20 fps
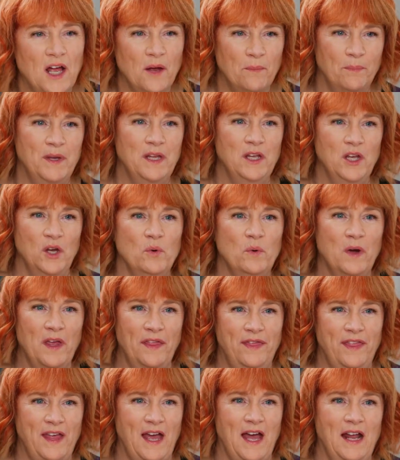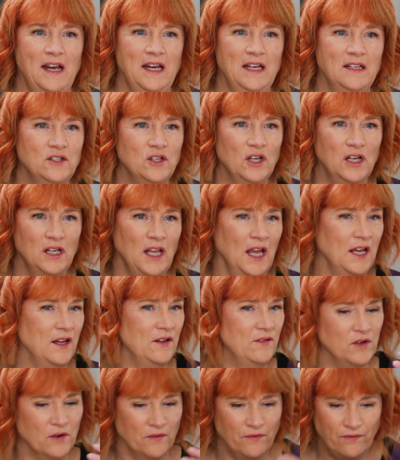helping you with that? Is it like
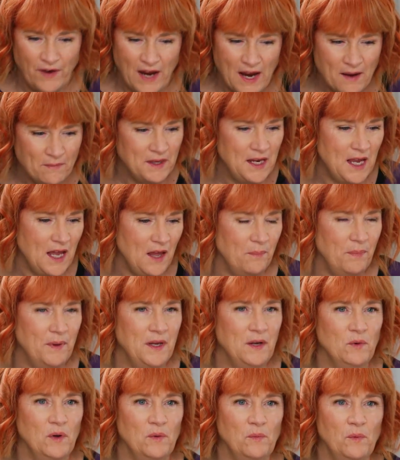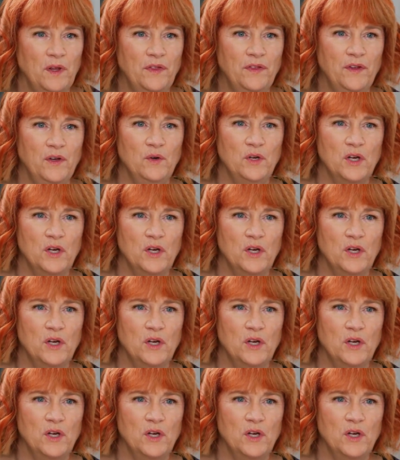your family helping with you?